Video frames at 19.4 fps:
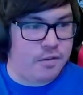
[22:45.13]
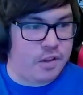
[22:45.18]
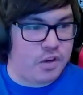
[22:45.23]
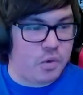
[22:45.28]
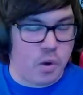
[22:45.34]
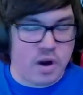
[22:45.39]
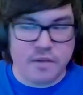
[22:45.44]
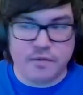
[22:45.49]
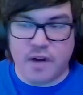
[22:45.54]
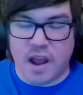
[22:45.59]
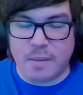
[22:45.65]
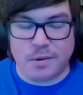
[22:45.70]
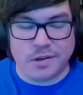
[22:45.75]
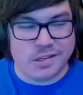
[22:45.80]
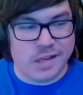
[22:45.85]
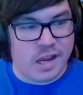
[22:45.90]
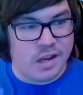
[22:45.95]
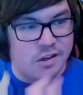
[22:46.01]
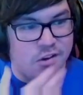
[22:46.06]
the
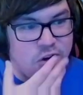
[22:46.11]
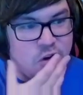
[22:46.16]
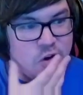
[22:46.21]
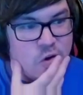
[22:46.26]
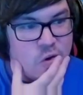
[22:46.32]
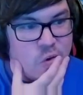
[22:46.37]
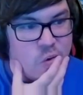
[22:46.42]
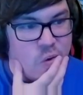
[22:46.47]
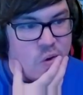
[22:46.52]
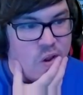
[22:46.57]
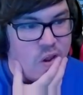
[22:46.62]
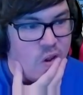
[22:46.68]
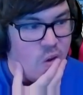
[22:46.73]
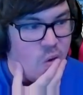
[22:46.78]
25% to,